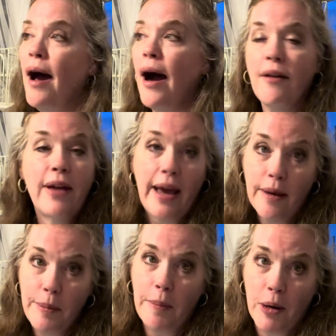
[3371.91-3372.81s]
I've
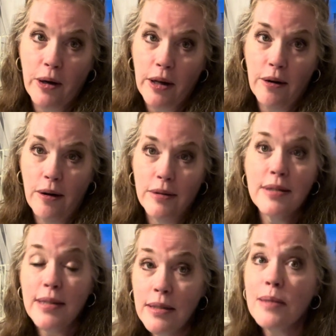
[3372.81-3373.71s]
had my market haul
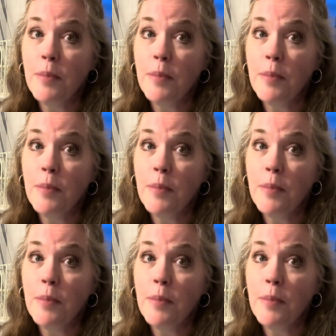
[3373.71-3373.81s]
since